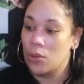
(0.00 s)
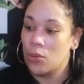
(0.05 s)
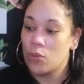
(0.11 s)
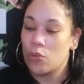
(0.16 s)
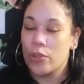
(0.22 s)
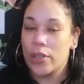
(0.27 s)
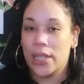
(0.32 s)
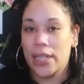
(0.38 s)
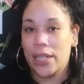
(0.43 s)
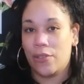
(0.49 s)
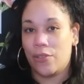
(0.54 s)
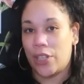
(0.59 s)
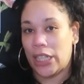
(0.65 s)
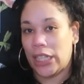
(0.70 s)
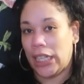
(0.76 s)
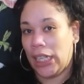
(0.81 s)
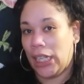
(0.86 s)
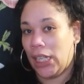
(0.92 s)
Really,
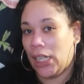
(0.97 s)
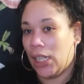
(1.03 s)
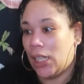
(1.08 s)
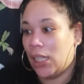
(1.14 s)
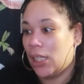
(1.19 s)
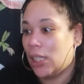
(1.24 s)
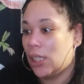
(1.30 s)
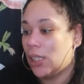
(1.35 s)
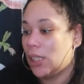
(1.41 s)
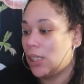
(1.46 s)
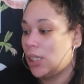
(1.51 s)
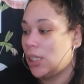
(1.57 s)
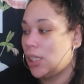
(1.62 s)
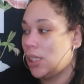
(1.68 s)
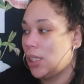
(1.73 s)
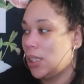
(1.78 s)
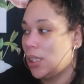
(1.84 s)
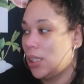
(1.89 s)
really,
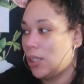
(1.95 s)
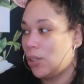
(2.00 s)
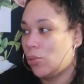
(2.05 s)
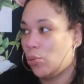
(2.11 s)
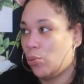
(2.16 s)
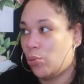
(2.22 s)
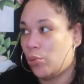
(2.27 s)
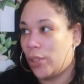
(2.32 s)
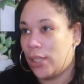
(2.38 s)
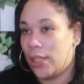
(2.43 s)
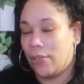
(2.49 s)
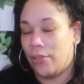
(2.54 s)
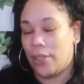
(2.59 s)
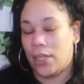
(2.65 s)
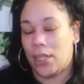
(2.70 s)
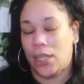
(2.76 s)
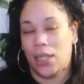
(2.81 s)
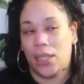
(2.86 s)
really,
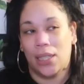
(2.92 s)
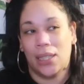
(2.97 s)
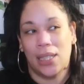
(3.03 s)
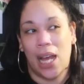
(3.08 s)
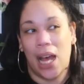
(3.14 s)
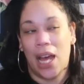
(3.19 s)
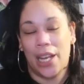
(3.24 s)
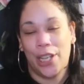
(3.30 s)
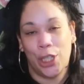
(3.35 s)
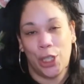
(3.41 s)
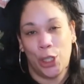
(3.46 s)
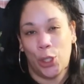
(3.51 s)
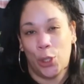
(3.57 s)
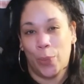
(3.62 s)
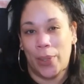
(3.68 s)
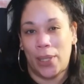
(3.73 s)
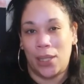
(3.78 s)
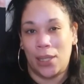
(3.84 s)
really
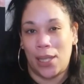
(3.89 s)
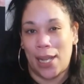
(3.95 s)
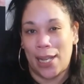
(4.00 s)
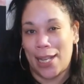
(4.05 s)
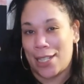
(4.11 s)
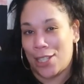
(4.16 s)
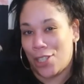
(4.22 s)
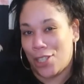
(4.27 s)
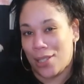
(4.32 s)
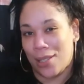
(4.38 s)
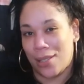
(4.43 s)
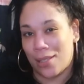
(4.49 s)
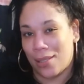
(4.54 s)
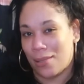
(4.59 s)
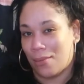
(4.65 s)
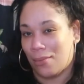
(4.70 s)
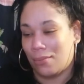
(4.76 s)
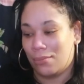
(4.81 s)
non-human. Like it's just
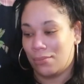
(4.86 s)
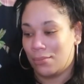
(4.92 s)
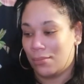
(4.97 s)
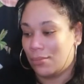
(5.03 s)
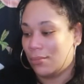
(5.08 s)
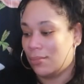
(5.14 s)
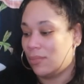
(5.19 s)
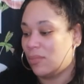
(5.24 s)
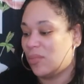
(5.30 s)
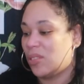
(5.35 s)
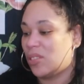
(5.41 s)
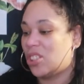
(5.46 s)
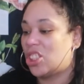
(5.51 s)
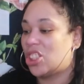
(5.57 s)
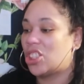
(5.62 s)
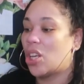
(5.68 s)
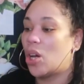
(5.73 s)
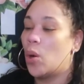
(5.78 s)

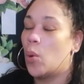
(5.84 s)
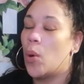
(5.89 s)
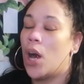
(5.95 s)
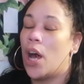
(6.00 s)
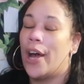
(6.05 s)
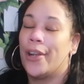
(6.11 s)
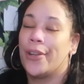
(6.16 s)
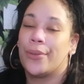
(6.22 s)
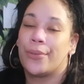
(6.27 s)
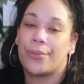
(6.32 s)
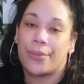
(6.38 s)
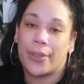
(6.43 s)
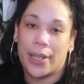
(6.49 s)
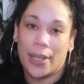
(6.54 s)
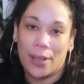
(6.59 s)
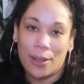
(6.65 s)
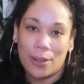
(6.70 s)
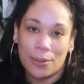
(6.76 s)
so
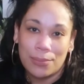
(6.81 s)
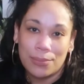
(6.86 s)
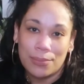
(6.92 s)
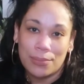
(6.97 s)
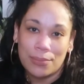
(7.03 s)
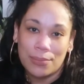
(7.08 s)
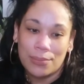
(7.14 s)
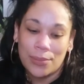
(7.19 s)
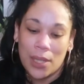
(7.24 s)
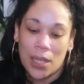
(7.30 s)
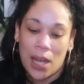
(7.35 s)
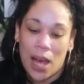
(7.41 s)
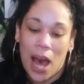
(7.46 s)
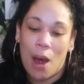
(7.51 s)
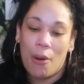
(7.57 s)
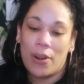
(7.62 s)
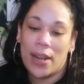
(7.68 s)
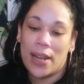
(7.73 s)
unreal.
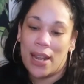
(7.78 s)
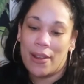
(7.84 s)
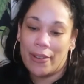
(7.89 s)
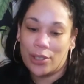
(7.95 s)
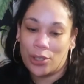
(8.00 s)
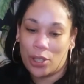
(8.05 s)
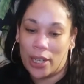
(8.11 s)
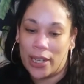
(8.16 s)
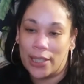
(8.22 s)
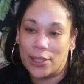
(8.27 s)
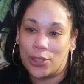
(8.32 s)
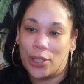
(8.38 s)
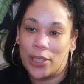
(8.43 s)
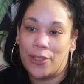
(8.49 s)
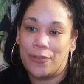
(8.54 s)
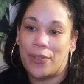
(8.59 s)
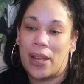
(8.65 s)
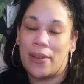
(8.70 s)
I would have never thought at
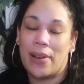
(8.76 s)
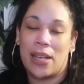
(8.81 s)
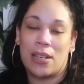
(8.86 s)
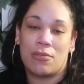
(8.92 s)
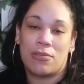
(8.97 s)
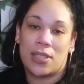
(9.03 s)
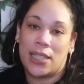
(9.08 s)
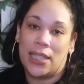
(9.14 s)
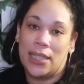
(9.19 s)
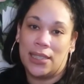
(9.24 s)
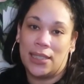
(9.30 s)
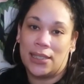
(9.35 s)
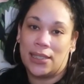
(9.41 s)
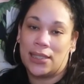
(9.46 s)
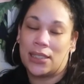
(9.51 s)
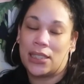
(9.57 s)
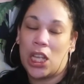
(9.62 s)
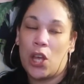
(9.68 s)
35 I would see
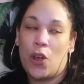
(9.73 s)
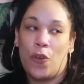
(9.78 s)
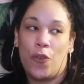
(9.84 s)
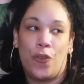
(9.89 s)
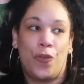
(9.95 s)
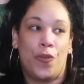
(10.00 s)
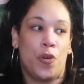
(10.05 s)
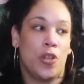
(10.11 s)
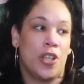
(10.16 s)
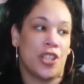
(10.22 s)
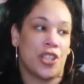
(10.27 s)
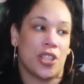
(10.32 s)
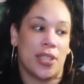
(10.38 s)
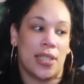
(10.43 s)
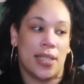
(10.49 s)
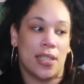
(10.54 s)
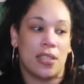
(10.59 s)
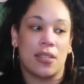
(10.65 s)
this
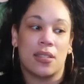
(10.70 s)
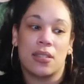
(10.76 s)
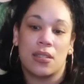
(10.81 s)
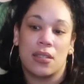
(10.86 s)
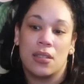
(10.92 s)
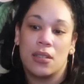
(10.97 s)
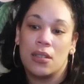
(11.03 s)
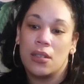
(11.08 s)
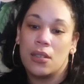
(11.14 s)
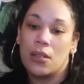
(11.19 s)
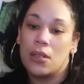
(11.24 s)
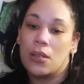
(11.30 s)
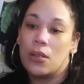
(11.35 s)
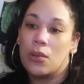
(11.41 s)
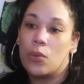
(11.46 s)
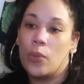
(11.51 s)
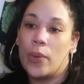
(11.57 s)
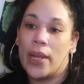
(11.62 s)
foolishness
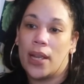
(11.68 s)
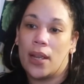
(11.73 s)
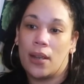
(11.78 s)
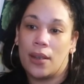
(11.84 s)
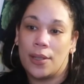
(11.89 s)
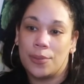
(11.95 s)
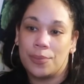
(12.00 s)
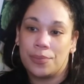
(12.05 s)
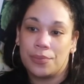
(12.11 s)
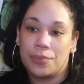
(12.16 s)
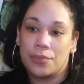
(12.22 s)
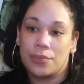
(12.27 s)
where